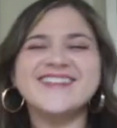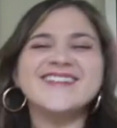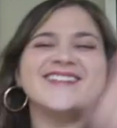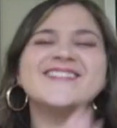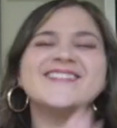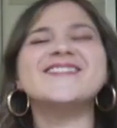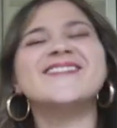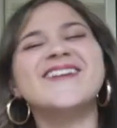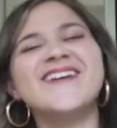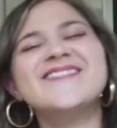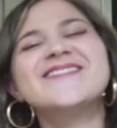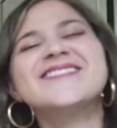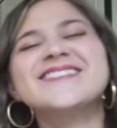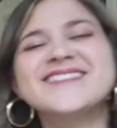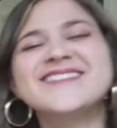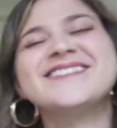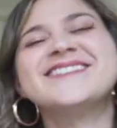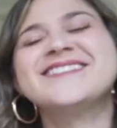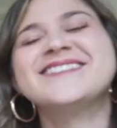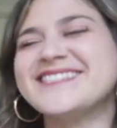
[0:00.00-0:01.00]
you? Oh, it's
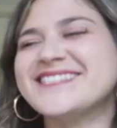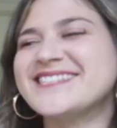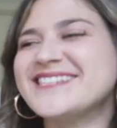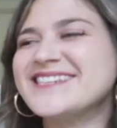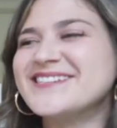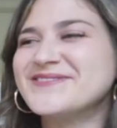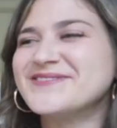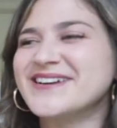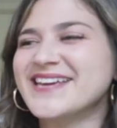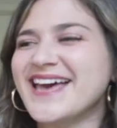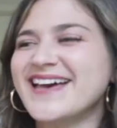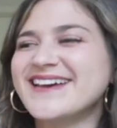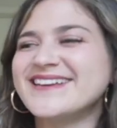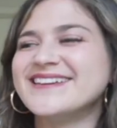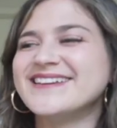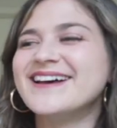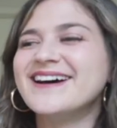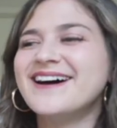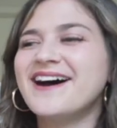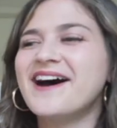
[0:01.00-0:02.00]
good to see you again.